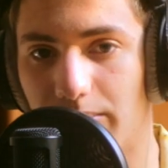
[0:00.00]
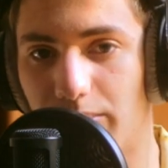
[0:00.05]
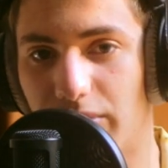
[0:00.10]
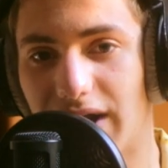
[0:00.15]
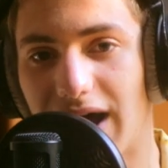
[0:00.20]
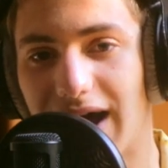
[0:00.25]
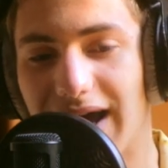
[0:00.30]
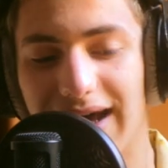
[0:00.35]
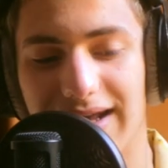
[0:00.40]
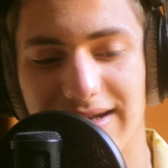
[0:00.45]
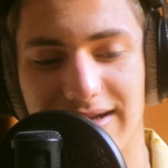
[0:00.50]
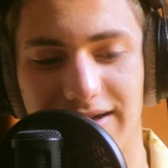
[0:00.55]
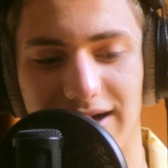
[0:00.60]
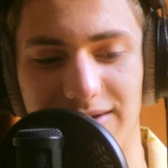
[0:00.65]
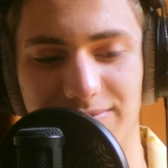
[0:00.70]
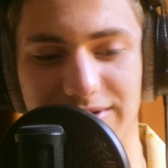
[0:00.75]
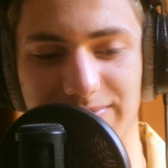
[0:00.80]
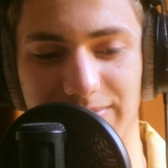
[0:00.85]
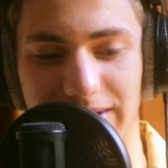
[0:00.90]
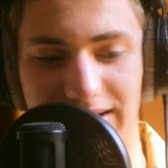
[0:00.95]
But I
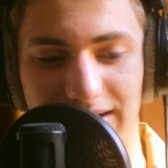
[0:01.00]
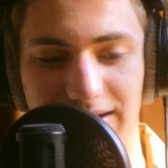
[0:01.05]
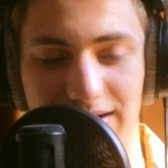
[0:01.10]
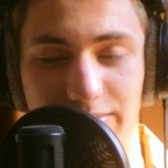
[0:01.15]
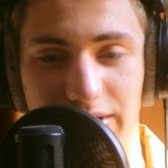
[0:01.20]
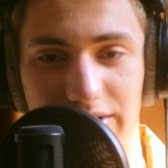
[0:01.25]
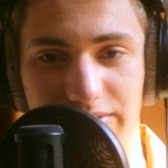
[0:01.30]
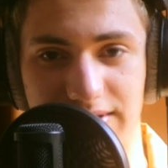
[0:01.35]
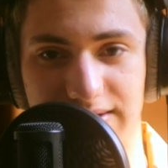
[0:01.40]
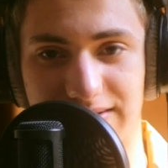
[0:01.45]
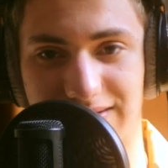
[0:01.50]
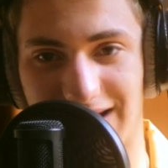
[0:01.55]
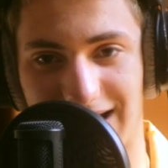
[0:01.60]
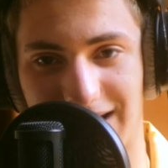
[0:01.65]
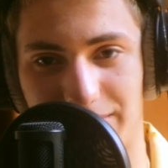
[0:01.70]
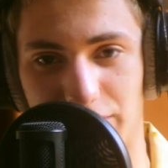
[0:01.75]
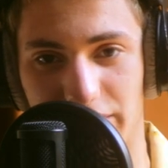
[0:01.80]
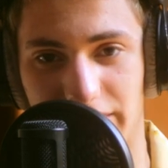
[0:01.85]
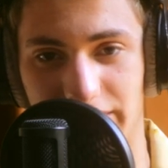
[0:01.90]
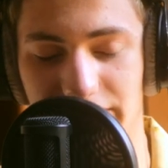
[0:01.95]
ended up spending about the
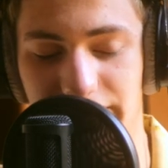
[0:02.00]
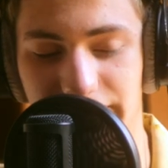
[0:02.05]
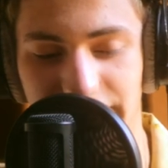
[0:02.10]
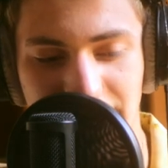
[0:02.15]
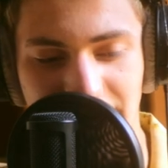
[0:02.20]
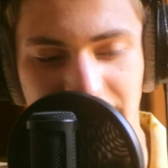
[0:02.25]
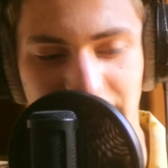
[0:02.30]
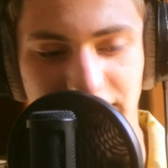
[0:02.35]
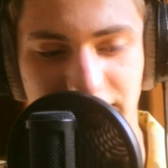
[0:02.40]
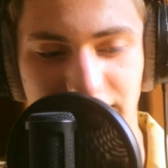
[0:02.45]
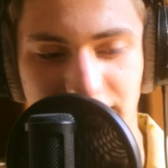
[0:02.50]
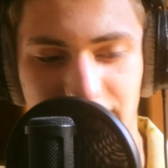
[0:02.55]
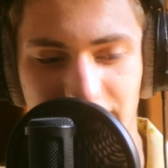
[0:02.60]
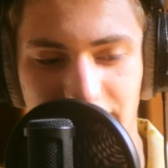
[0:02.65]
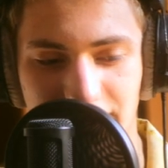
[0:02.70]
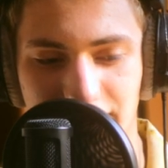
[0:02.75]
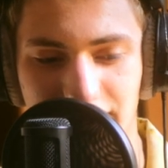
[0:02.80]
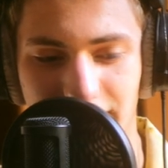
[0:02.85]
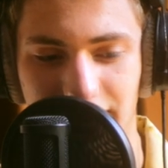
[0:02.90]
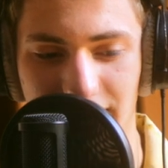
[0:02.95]
same on the van,
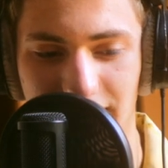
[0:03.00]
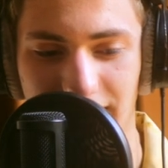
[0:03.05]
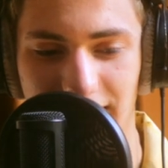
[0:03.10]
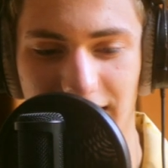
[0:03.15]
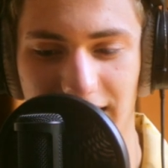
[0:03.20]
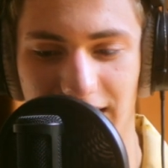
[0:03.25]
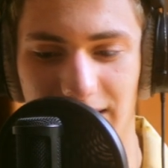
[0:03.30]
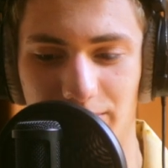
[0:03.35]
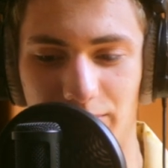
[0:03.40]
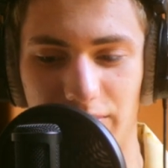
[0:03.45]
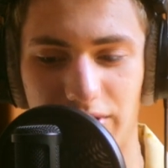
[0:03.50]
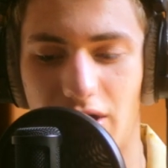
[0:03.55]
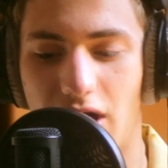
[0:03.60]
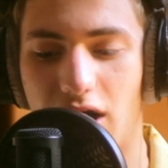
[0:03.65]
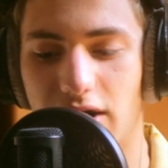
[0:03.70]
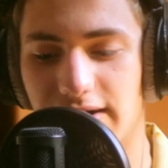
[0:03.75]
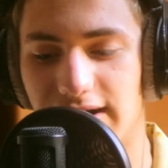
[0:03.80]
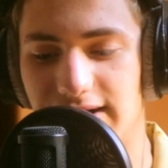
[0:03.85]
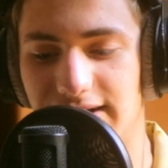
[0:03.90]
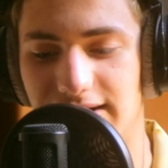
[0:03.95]
but
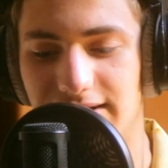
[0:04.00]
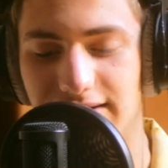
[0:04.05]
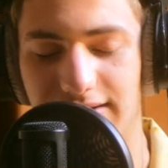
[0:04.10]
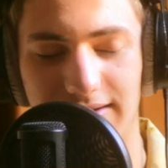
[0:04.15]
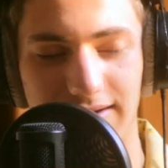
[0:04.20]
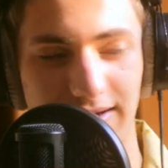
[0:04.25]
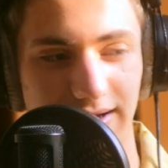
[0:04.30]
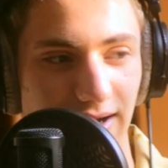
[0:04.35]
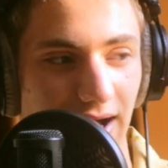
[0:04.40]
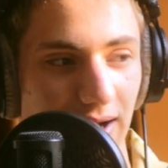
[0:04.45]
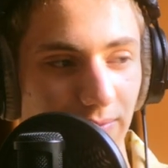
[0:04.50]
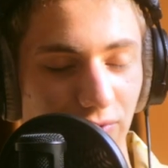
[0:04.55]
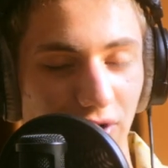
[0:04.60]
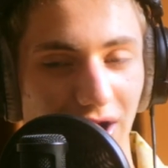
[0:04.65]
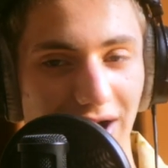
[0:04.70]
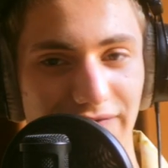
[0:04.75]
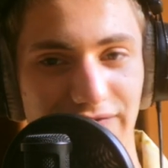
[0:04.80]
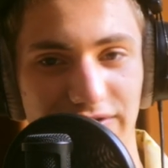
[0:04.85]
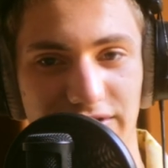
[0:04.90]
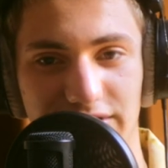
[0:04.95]
already, and I'm
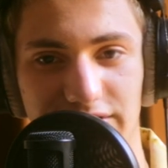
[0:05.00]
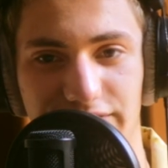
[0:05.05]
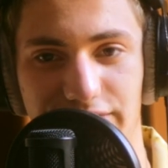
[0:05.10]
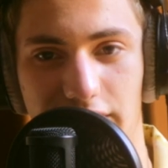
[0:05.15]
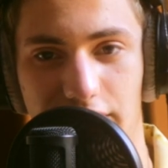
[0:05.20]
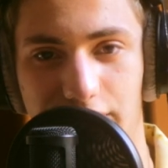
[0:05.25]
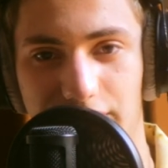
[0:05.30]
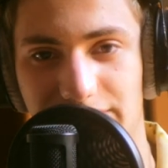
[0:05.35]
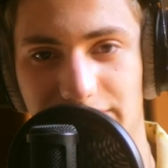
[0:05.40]
not very